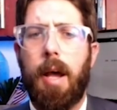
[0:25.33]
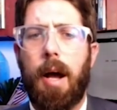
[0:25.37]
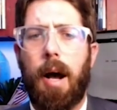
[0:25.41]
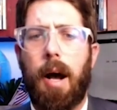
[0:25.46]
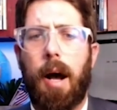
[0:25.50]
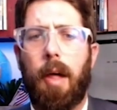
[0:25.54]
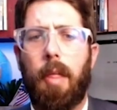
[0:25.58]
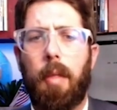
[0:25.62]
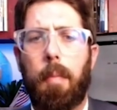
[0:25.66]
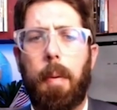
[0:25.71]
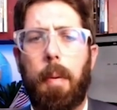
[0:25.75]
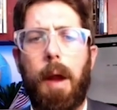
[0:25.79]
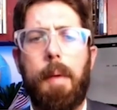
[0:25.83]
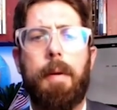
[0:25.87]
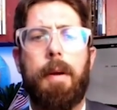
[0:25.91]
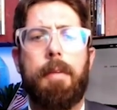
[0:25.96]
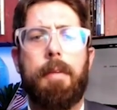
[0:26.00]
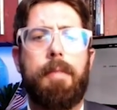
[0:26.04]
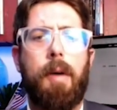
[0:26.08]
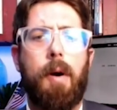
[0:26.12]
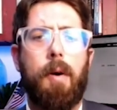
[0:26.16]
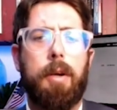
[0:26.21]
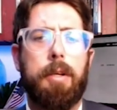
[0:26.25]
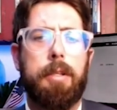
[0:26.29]
Uh, the primary
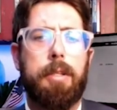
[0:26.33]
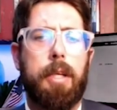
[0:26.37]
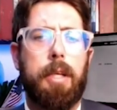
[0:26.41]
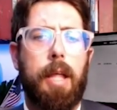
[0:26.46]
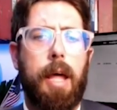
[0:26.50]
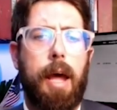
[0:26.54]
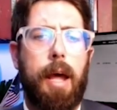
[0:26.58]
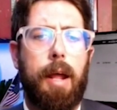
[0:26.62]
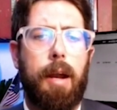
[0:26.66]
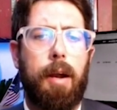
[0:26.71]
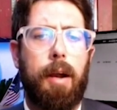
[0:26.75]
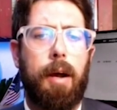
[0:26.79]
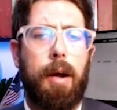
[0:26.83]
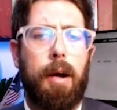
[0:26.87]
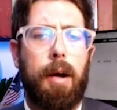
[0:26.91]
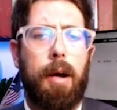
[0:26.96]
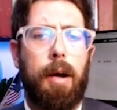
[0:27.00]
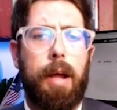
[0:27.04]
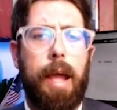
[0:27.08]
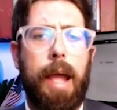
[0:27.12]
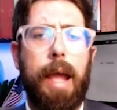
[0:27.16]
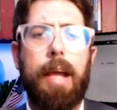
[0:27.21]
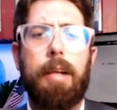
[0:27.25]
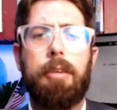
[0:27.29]
focus of that
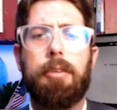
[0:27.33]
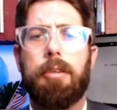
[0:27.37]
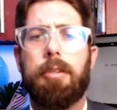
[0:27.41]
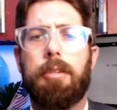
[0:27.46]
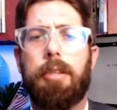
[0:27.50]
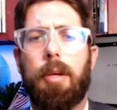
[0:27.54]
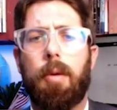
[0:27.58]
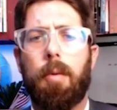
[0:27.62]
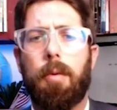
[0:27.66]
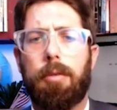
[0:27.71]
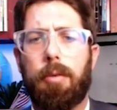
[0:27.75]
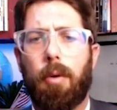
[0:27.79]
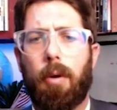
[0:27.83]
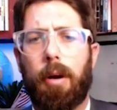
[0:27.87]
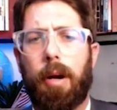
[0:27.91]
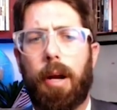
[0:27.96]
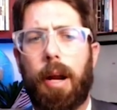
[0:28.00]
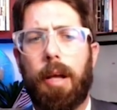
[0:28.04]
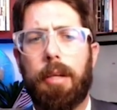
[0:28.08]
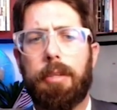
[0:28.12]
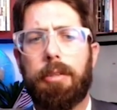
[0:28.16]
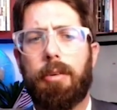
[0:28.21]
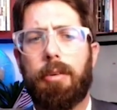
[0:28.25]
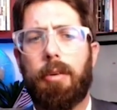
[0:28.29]
uh, agency was
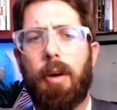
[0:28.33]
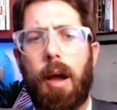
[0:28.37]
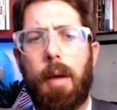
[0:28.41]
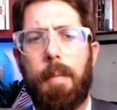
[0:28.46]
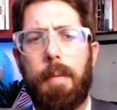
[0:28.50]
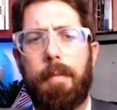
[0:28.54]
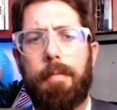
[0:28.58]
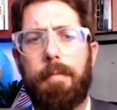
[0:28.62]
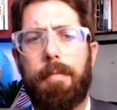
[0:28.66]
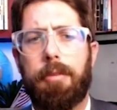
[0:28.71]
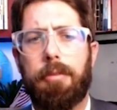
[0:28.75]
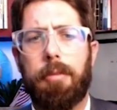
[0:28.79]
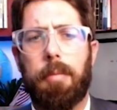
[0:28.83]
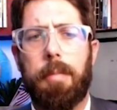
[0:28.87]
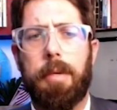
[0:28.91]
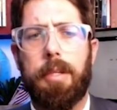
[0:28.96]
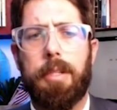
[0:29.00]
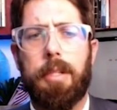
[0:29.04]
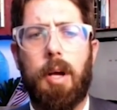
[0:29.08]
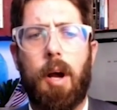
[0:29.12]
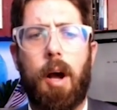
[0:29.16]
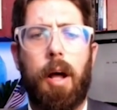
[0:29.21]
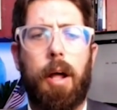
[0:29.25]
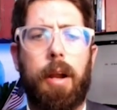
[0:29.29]
organized crime and official
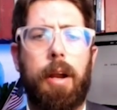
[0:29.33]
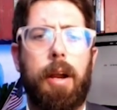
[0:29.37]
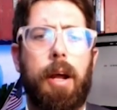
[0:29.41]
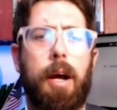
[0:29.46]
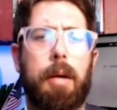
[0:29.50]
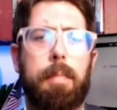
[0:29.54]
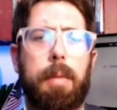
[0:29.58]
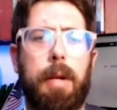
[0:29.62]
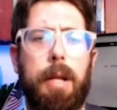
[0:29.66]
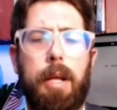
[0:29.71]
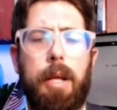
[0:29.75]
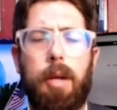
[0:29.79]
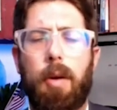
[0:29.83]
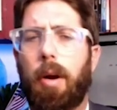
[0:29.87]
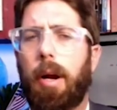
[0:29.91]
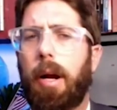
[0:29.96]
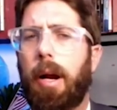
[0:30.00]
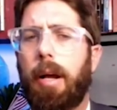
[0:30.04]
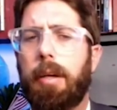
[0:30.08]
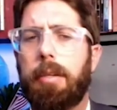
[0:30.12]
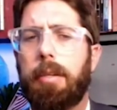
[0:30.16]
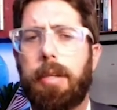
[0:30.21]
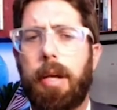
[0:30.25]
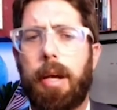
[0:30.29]
misconduct, but he
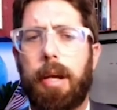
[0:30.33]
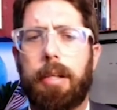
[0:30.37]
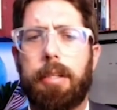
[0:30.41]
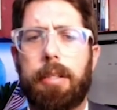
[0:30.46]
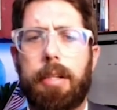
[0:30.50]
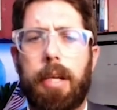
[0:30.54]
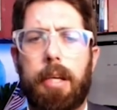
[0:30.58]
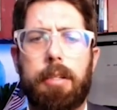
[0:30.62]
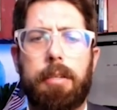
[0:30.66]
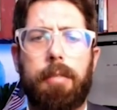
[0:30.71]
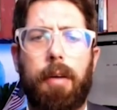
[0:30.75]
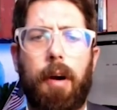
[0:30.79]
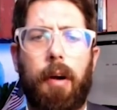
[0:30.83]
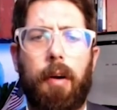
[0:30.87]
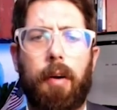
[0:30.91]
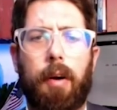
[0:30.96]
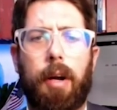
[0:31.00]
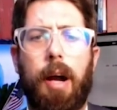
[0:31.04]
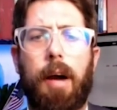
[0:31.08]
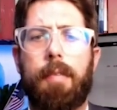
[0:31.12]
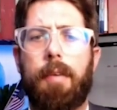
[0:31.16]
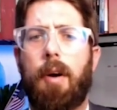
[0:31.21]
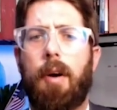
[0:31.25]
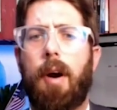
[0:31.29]
organized uh, extensive
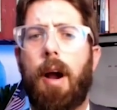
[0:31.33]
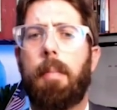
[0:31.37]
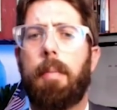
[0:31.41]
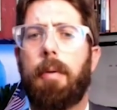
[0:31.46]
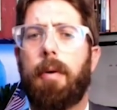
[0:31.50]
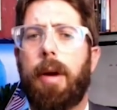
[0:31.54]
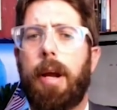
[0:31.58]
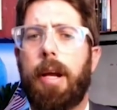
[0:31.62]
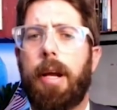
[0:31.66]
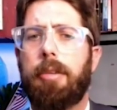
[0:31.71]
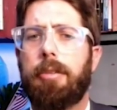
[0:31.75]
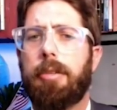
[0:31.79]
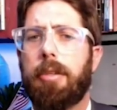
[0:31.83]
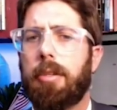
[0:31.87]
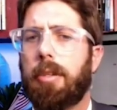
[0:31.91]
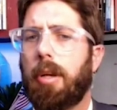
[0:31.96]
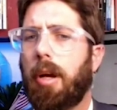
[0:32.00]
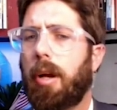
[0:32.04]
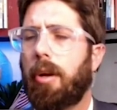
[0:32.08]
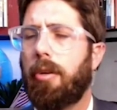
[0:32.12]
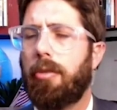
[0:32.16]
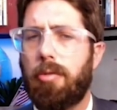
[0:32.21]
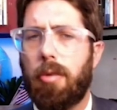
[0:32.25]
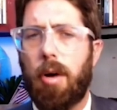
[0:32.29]
undercover operations
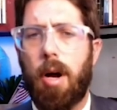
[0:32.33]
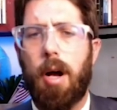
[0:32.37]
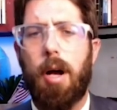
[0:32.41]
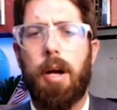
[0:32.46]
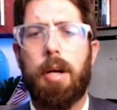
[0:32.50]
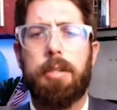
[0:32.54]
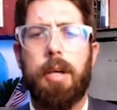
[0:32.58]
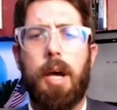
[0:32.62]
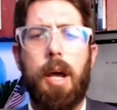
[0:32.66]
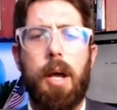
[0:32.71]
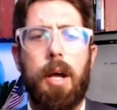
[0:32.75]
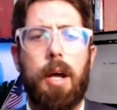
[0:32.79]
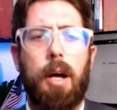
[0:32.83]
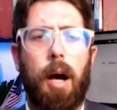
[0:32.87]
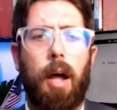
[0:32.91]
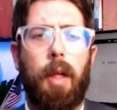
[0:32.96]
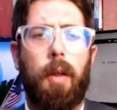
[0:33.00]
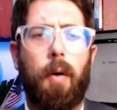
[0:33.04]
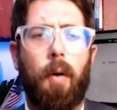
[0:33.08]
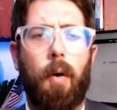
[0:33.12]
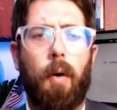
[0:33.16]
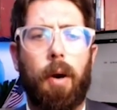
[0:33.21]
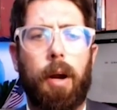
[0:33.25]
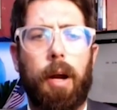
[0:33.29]
on drugs,
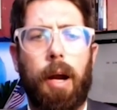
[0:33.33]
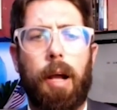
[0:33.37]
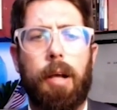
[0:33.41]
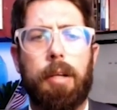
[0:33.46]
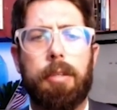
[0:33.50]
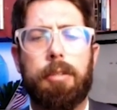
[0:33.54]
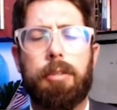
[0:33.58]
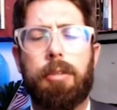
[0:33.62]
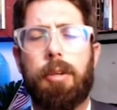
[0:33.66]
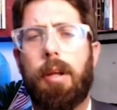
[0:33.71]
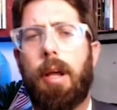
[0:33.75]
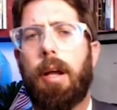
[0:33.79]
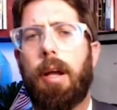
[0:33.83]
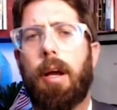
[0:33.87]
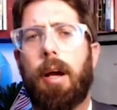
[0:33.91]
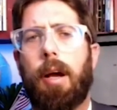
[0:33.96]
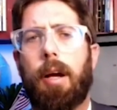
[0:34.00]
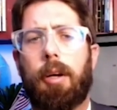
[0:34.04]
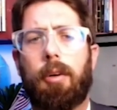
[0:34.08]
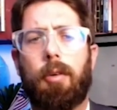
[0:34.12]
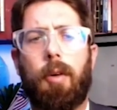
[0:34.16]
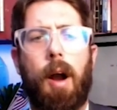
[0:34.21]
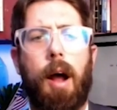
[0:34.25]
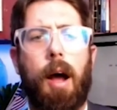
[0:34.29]
other organized uh,
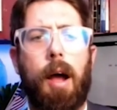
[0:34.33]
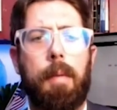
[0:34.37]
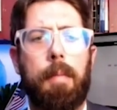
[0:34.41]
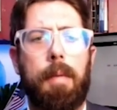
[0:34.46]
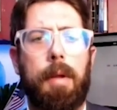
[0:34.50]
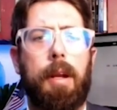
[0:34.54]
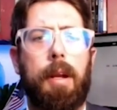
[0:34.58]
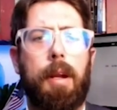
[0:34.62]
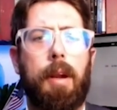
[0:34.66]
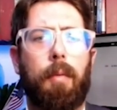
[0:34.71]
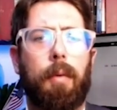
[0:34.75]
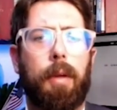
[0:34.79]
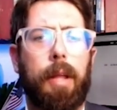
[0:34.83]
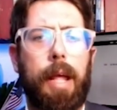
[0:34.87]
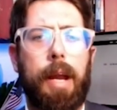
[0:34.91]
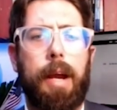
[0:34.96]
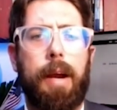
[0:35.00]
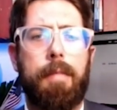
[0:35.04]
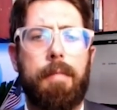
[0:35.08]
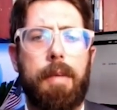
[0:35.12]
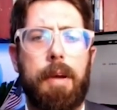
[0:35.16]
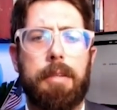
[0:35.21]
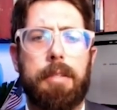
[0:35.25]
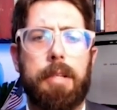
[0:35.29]
crime and related
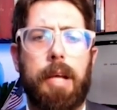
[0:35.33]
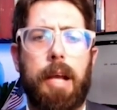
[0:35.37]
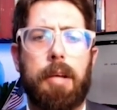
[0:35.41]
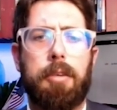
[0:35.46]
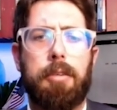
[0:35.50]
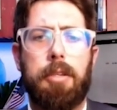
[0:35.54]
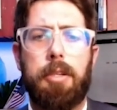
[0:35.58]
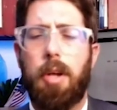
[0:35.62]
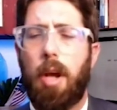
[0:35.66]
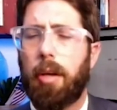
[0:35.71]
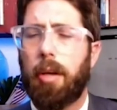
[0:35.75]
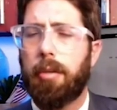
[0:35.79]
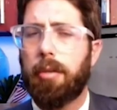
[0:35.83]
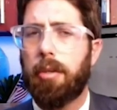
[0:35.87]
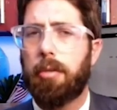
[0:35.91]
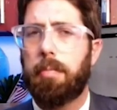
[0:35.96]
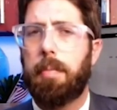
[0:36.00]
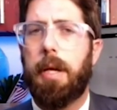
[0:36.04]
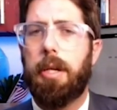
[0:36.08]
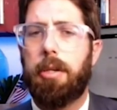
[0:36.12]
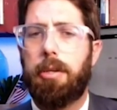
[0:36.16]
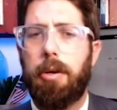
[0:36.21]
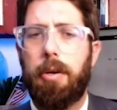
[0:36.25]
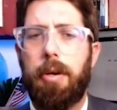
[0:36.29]
investigations. He also
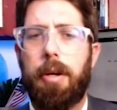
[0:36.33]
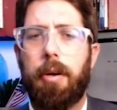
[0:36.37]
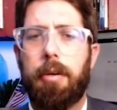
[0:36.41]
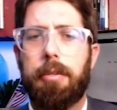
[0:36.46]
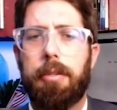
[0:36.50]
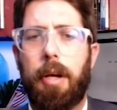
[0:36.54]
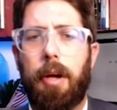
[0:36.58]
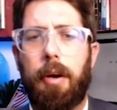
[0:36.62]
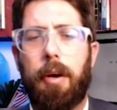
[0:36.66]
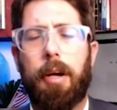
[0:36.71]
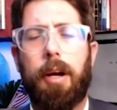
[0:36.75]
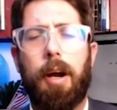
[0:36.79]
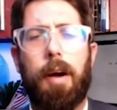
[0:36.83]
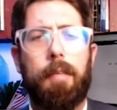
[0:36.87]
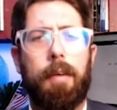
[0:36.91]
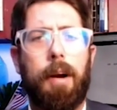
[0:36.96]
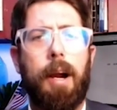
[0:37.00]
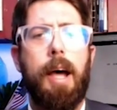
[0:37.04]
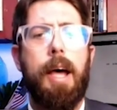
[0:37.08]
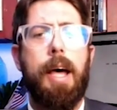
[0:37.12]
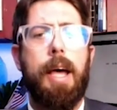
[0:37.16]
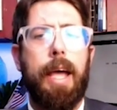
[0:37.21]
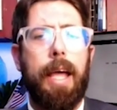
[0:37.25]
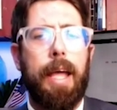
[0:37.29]
spent two years
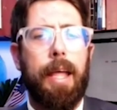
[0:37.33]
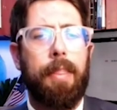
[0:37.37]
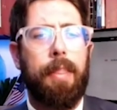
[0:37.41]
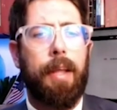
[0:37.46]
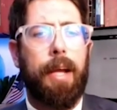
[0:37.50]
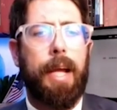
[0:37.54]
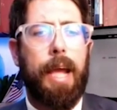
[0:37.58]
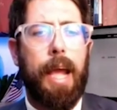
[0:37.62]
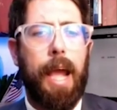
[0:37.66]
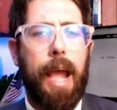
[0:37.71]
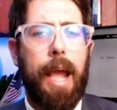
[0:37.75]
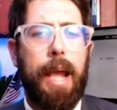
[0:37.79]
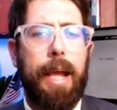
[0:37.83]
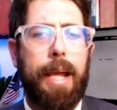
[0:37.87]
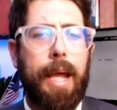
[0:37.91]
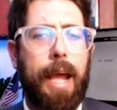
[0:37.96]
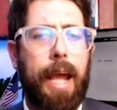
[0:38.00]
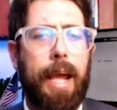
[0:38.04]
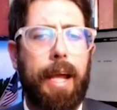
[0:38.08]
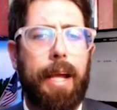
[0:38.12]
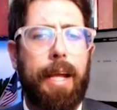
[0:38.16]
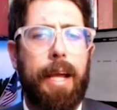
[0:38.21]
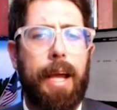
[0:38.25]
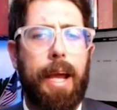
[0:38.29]
undercover in the
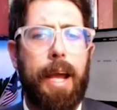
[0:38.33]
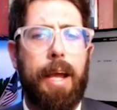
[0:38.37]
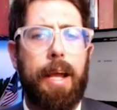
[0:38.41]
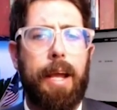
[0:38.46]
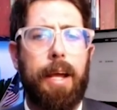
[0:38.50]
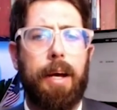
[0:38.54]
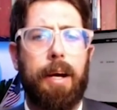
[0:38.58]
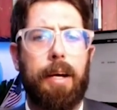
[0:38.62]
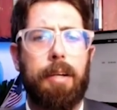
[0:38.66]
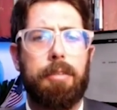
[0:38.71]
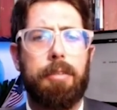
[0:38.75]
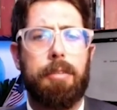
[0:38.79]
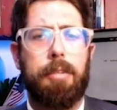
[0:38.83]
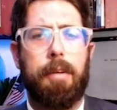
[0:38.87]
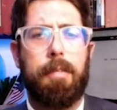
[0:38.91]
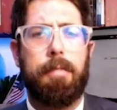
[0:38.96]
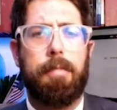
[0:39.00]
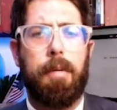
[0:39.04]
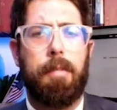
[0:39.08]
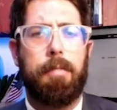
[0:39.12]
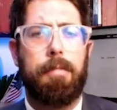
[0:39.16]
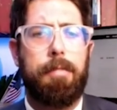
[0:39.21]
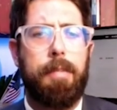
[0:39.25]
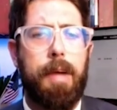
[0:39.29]
KKK. Uh, just a,
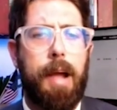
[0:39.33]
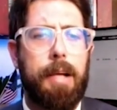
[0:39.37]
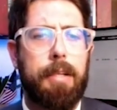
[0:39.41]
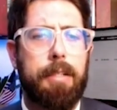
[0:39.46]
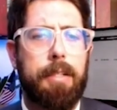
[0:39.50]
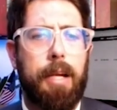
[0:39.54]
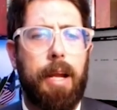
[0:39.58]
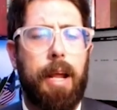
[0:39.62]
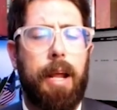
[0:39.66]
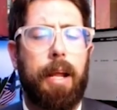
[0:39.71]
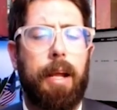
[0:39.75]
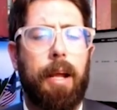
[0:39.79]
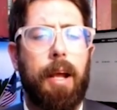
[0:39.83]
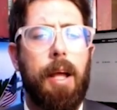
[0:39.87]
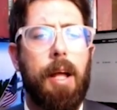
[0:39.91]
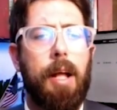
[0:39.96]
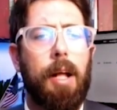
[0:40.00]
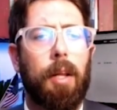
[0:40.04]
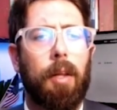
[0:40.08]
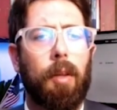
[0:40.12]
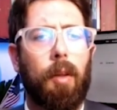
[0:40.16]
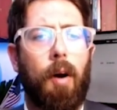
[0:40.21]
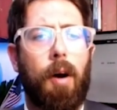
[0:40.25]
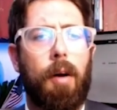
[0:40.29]
a, fascinating
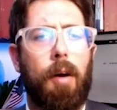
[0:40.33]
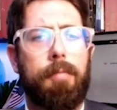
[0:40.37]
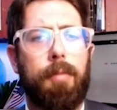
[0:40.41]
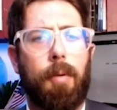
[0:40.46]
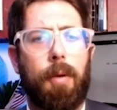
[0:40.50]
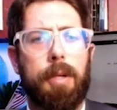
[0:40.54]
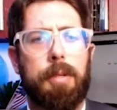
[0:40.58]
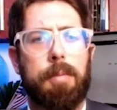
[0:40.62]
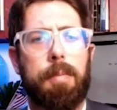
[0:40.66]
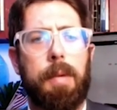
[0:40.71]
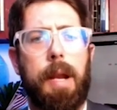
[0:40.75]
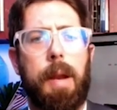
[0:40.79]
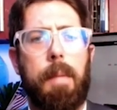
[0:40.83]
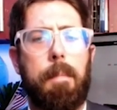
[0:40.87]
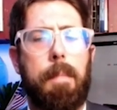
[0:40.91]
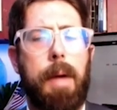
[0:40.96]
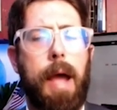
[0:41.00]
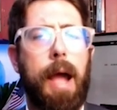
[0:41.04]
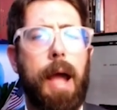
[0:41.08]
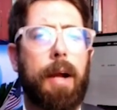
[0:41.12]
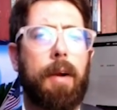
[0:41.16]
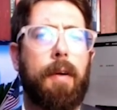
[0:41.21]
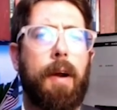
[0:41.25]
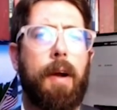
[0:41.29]
law enforcement
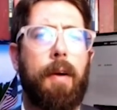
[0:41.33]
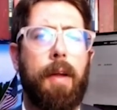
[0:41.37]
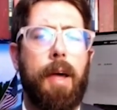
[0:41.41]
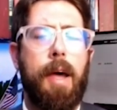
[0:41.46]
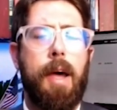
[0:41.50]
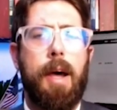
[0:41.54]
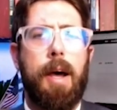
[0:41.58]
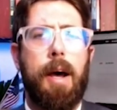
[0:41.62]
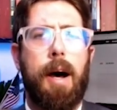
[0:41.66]
background.